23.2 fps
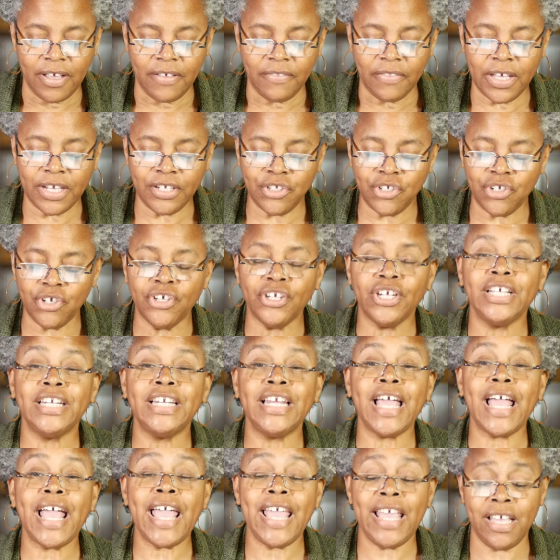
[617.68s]
they took an
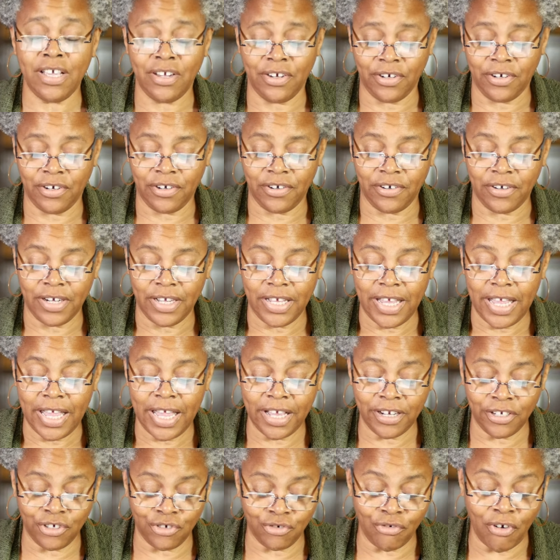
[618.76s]
anchor
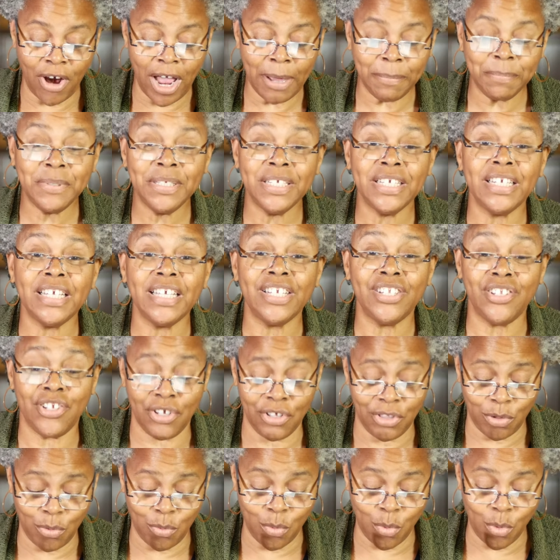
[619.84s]
and dropped it into
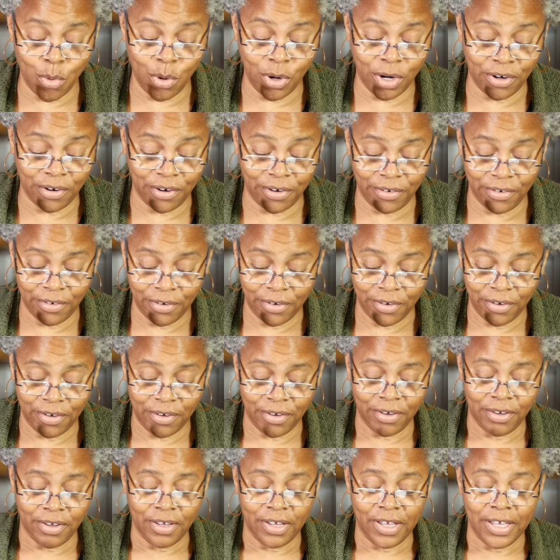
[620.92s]
the water.
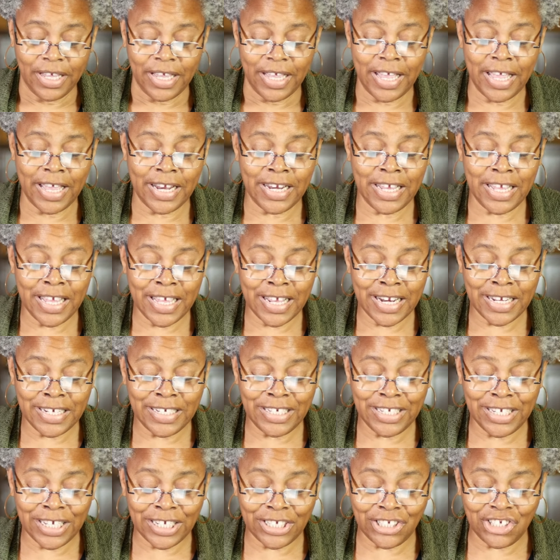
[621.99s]
And in
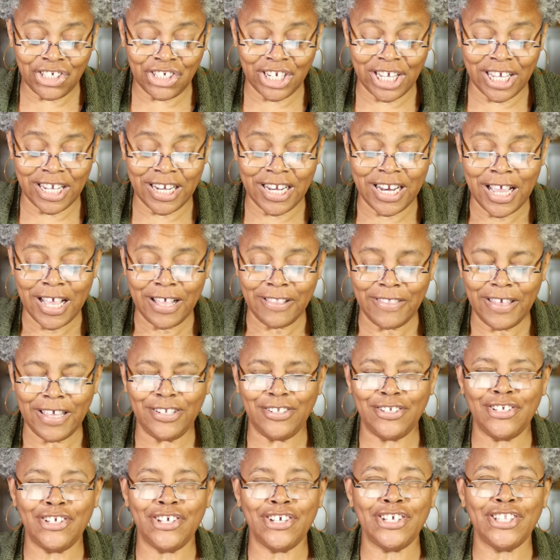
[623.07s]
addition, they
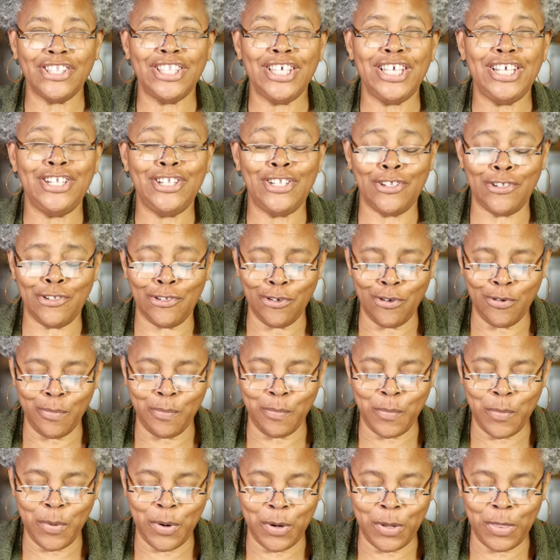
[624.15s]
took these
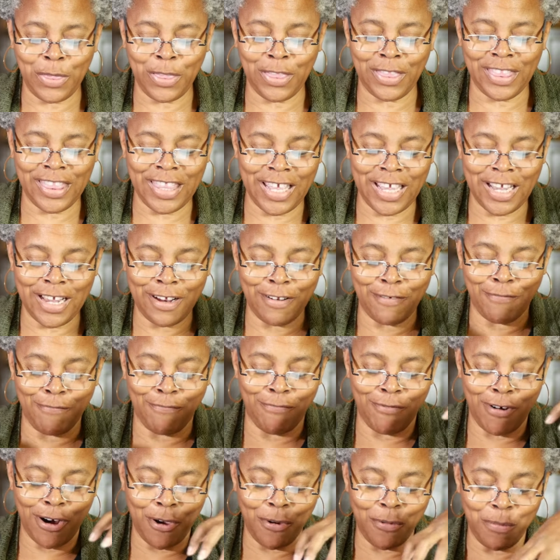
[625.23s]
super thick
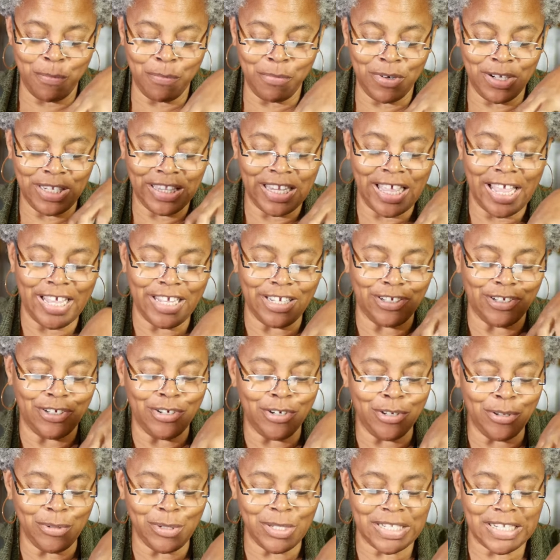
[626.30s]
rope-like
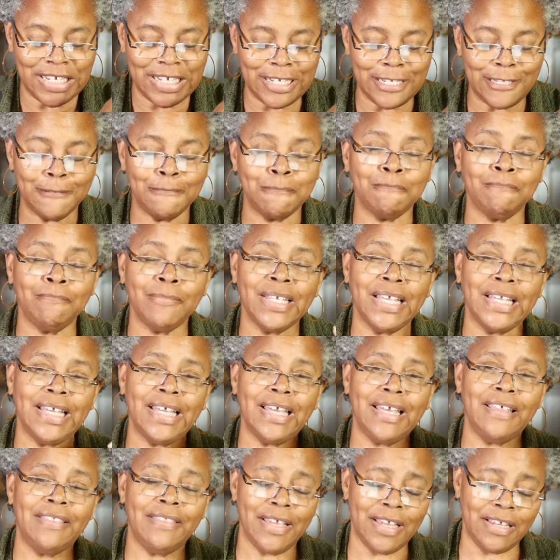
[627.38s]
nooses
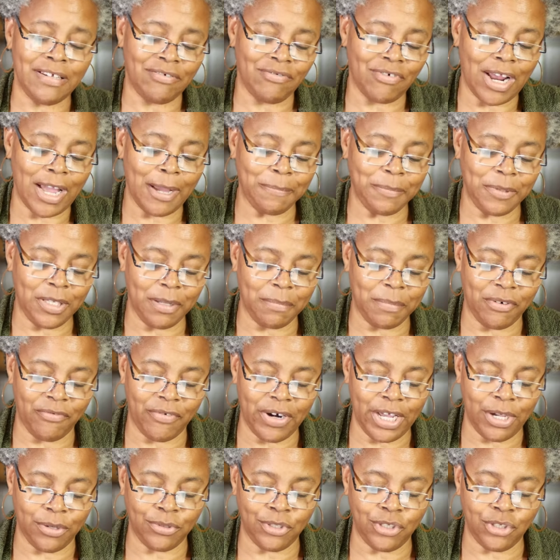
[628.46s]
and they dropped them
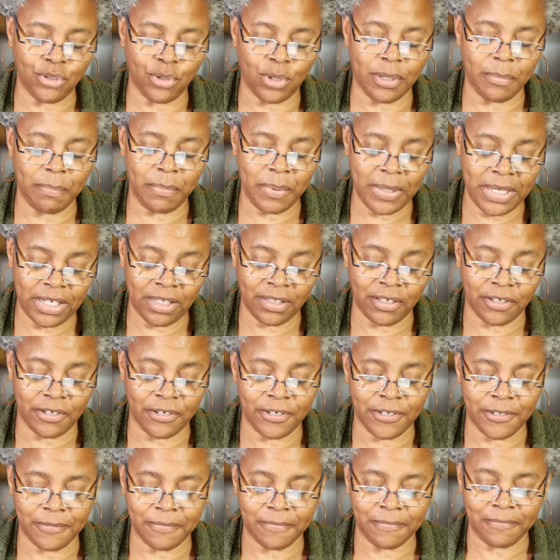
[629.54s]
around short
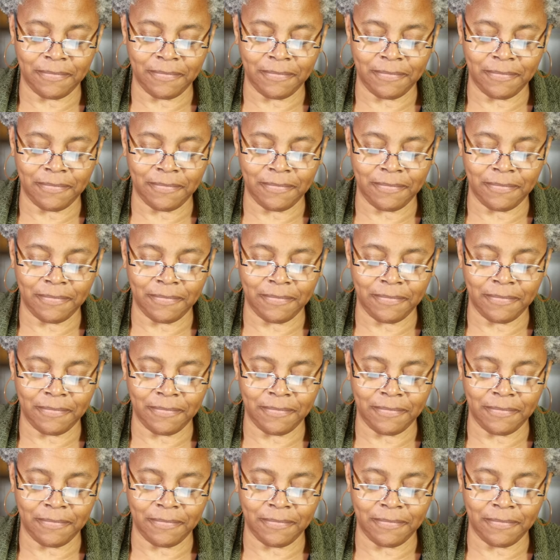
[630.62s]
pillars.